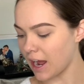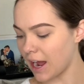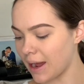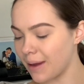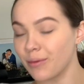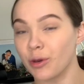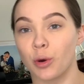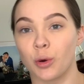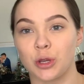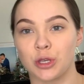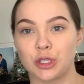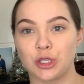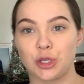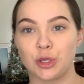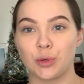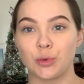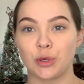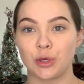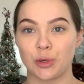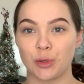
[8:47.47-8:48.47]
I'm going
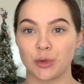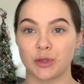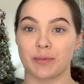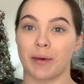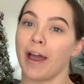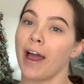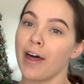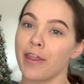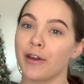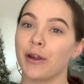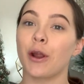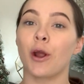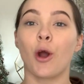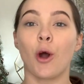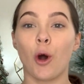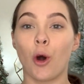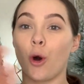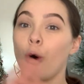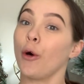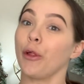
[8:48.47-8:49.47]
to use my other
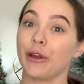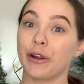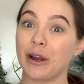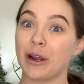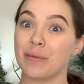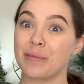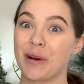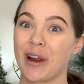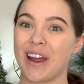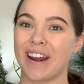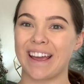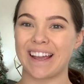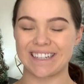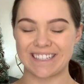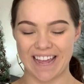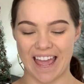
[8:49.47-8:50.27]
Holy Grail product,